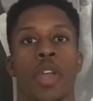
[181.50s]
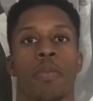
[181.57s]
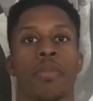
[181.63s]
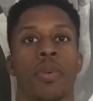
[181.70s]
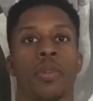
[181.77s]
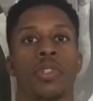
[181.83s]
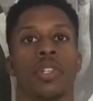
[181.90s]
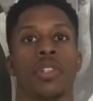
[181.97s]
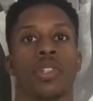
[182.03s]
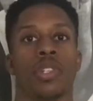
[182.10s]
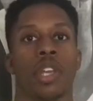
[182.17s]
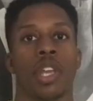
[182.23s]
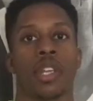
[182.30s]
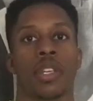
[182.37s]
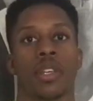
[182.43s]
protein
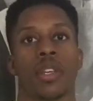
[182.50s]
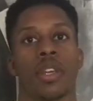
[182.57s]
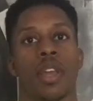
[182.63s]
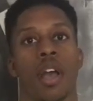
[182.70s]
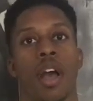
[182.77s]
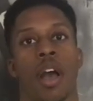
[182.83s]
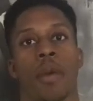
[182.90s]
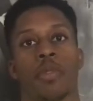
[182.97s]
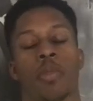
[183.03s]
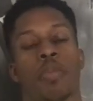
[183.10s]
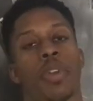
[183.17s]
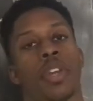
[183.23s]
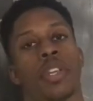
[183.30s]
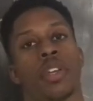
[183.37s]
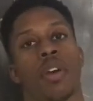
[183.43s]
shake,
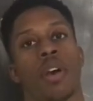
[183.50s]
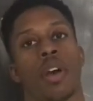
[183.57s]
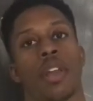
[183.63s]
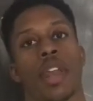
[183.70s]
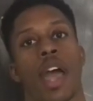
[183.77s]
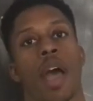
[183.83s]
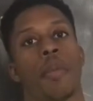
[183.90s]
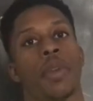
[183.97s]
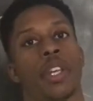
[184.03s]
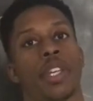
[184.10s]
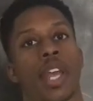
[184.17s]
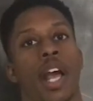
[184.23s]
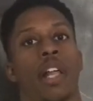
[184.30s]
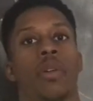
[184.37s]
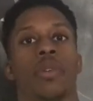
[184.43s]
depending on how many
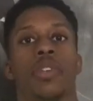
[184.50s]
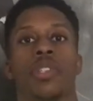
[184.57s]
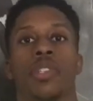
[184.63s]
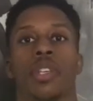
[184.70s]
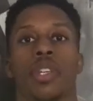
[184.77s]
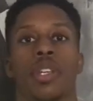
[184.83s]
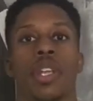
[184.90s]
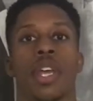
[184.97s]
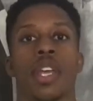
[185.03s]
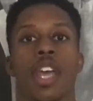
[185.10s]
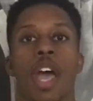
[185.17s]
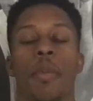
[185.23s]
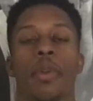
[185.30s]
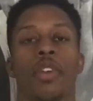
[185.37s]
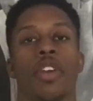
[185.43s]
calories and
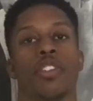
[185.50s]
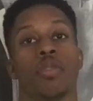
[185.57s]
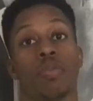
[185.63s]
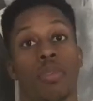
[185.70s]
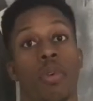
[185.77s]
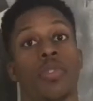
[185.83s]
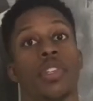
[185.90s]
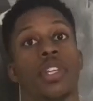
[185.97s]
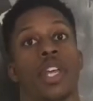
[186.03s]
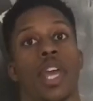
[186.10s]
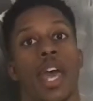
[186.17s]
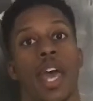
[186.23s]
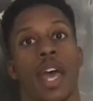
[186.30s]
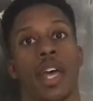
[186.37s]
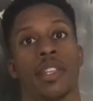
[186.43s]
how many grams of protein it
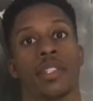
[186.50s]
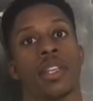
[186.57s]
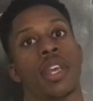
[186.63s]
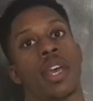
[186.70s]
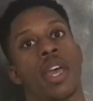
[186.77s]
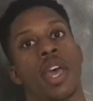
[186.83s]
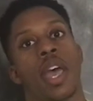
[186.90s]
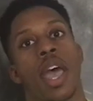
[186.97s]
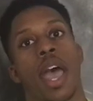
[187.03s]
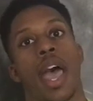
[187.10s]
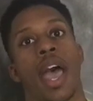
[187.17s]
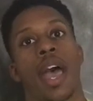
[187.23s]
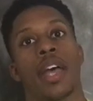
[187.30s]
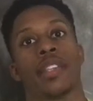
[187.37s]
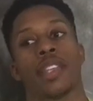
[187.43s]
has,
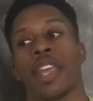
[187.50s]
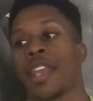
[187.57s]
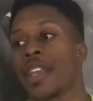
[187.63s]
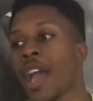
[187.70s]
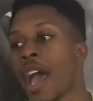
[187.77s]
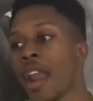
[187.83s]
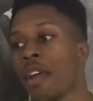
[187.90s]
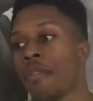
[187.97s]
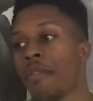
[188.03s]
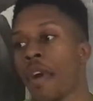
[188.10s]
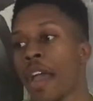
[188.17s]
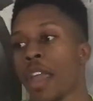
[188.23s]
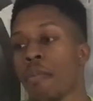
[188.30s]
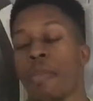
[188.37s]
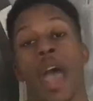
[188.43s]
as a kind of
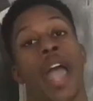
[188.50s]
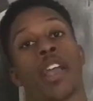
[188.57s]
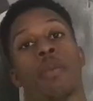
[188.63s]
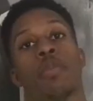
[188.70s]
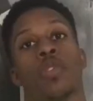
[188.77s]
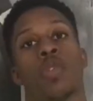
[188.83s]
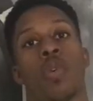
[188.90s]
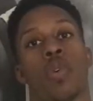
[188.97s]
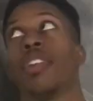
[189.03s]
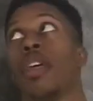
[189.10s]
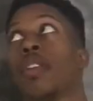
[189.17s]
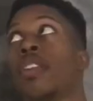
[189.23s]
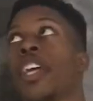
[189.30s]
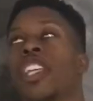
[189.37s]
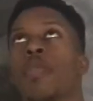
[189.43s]
a backup source.
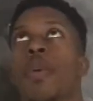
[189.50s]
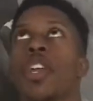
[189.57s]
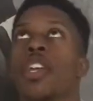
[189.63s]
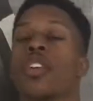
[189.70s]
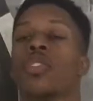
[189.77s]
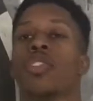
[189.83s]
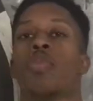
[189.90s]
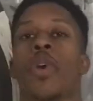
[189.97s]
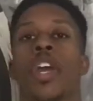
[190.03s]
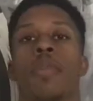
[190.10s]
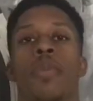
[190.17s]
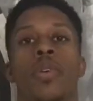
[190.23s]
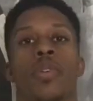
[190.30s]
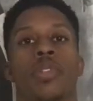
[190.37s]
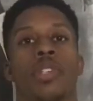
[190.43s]
Like you may hear some
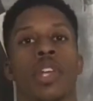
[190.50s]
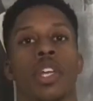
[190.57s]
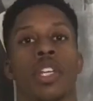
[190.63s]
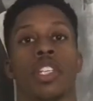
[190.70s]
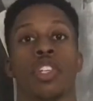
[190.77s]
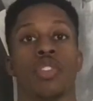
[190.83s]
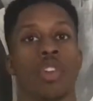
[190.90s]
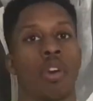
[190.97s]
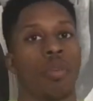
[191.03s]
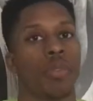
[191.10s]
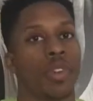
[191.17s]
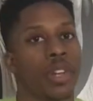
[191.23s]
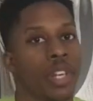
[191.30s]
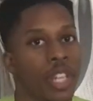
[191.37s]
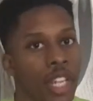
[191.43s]
bodybuilders say, you
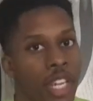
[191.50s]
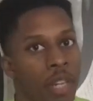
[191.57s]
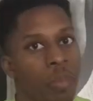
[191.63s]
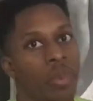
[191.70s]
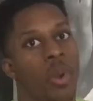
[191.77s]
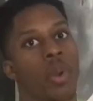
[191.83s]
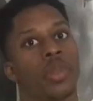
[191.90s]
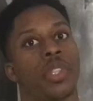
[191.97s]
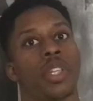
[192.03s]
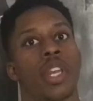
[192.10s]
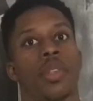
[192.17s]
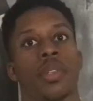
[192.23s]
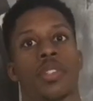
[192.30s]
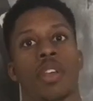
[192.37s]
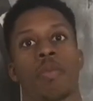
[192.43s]
don't need protein as
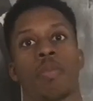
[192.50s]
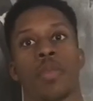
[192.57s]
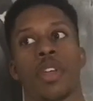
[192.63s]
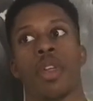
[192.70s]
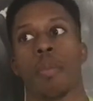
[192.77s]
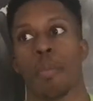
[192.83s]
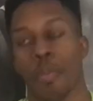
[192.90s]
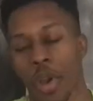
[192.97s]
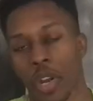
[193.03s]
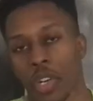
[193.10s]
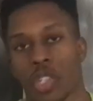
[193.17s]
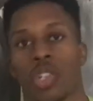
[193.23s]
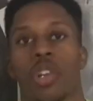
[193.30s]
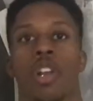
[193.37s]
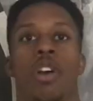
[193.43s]
a supplement, but it
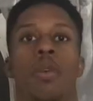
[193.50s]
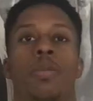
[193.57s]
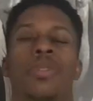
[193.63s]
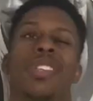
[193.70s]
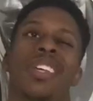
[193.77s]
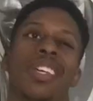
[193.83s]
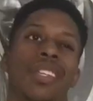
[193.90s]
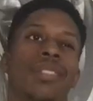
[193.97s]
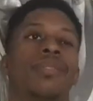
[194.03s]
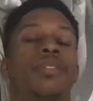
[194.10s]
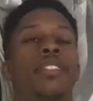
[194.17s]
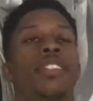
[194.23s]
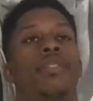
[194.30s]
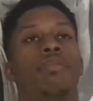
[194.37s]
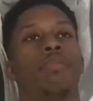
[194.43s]
sure helps. And
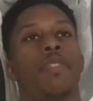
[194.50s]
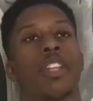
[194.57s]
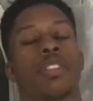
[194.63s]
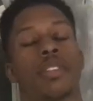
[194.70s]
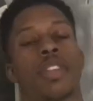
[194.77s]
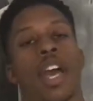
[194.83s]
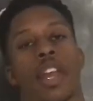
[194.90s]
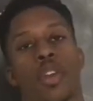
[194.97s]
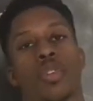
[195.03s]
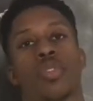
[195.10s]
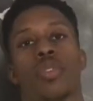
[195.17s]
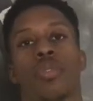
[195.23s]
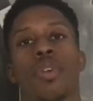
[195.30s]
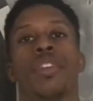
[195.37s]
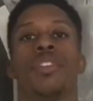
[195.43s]
it's kind of
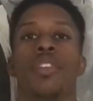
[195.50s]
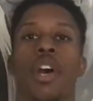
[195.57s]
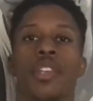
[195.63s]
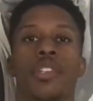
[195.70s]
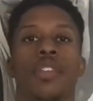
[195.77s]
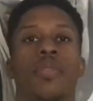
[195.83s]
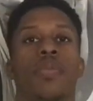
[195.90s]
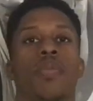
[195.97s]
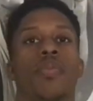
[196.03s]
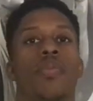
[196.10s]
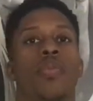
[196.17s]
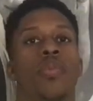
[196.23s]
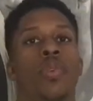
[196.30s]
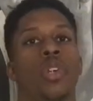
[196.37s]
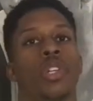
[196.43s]
true. It doesn't
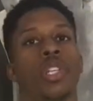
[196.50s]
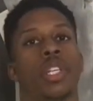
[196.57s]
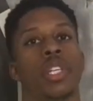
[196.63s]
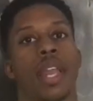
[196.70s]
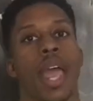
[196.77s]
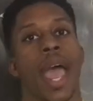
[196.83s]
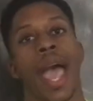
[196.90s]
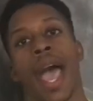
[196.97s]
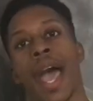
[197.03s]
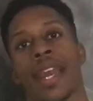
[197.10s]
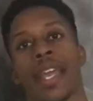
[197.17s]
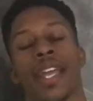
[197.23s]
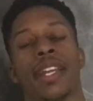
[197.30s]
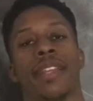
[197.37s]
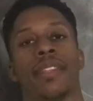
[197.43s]
really add
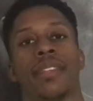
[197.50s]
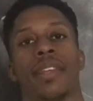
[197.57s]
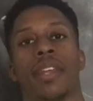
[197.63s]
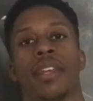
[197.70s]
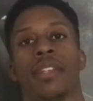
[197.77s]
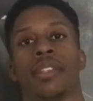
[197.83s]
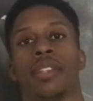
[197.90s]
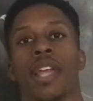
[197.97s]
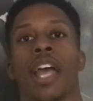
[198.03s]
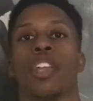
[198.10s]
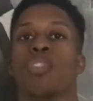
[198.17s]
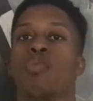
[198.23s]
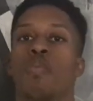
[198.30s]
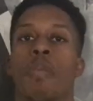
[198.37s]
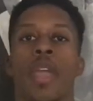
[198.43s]
anything that
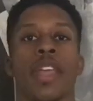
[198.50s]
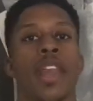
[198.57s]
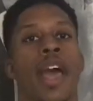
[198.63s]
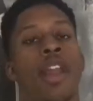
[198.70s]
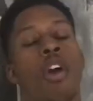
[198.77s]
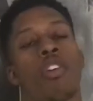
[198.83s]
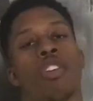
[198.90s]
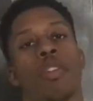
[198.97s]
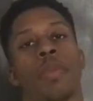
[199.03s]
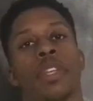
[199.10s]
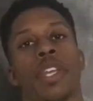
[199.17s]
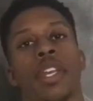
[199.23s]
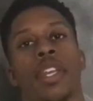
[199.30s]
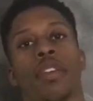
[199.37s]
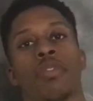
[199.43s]
you may not already be
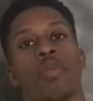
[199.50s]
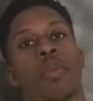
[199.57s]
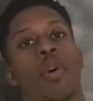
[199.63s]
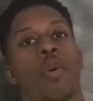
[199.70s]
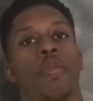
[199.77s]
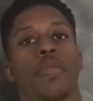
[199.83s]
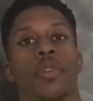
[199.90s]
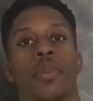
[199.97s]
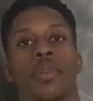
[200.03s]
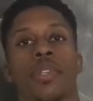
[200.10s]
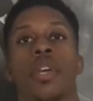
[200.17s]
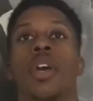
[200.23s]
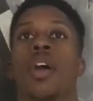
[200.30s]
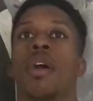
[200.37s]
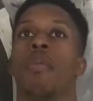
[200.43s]
getting from whole foods.
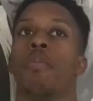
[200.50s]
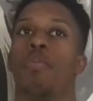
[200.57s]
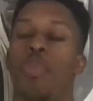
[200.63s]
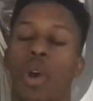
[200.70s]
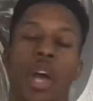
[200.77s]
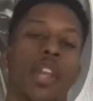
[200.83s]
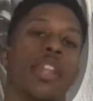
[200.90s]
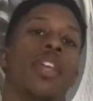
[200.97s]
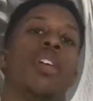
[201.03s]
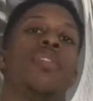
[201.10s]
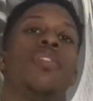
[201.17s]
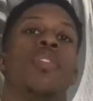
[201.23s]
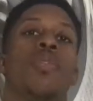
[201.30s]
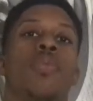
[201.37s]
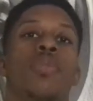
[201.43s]
But if
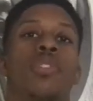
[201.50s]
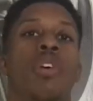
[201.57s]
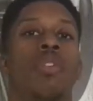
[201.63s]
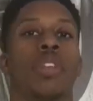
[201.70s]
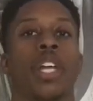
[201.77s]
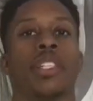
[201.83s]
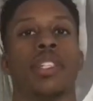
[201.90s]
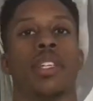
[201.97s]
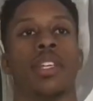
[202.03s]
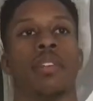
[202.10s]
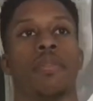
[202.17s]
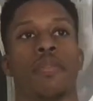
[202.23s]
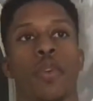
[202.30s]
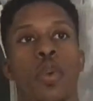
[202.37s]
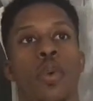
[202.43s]
you don't like to eat
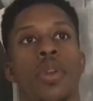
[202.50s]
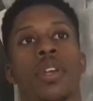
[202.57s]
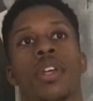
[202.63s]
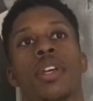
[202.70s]
food,